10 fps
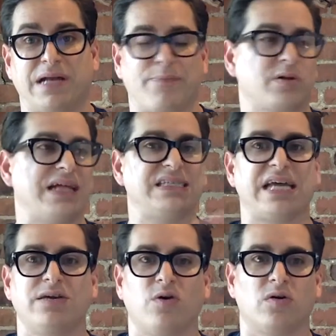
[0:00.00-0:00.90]
up. Or let's
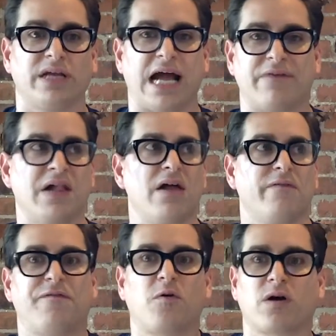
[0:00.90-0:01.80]
say you only have
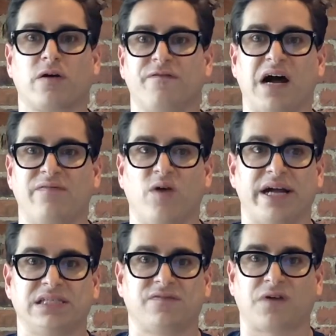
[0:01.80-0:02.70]
4 or 5
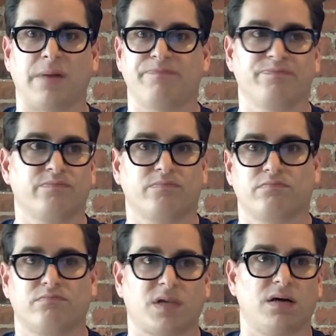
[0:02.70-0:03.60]
wines from
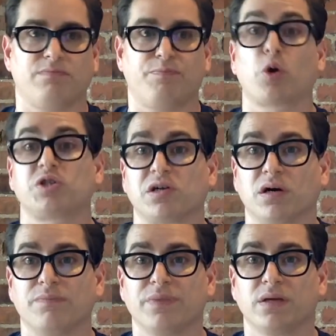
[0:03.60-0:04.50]

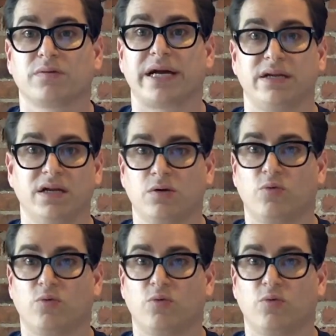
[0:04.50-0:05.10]
Portugal, right?